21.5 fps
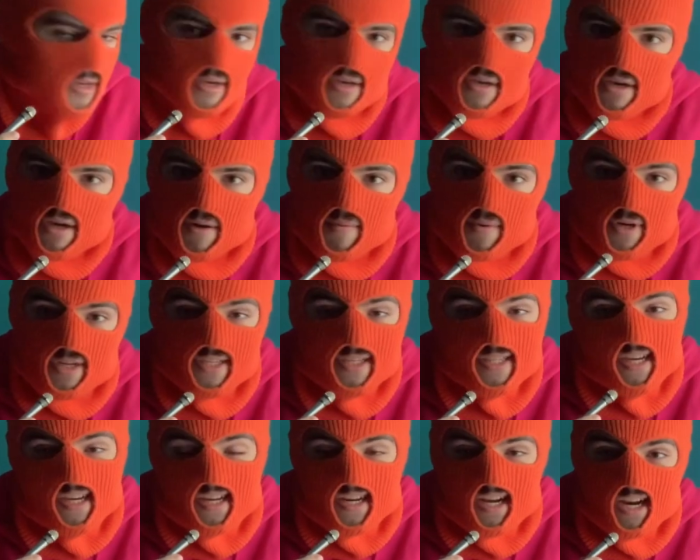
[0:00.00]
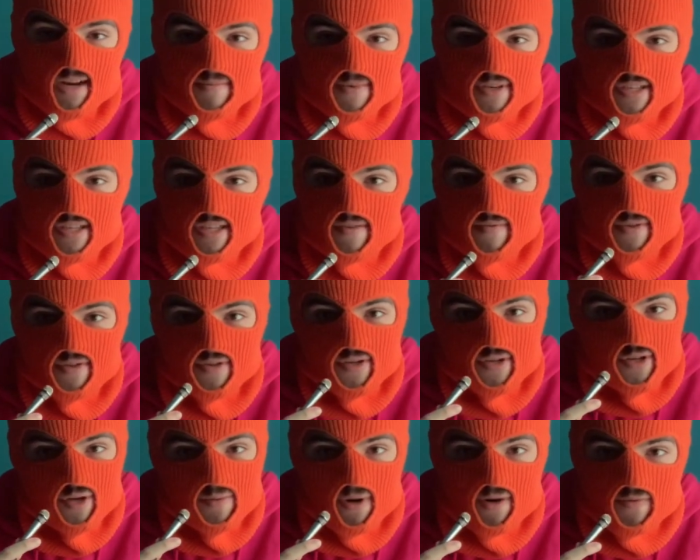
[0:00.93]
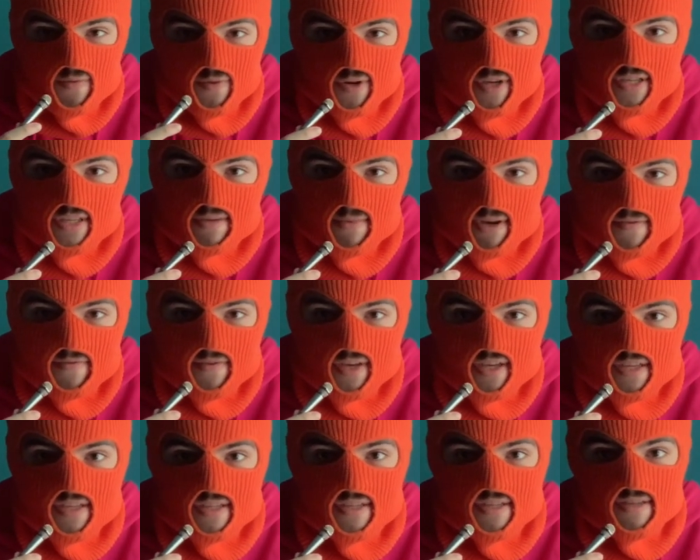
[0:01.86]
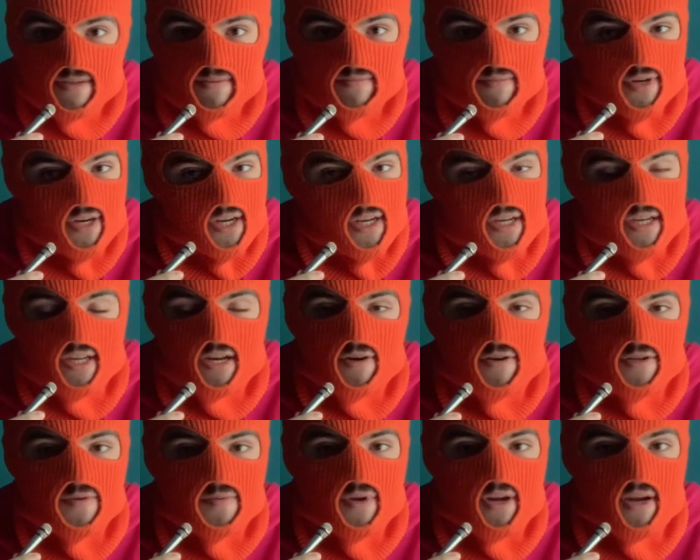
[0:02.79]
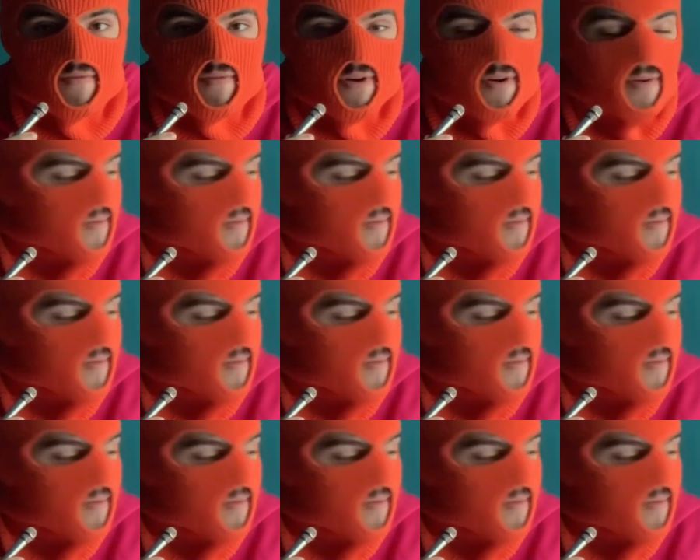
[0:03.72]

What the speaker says: I want to stay anonymous, even though you know my voice and my face, but it's whatever.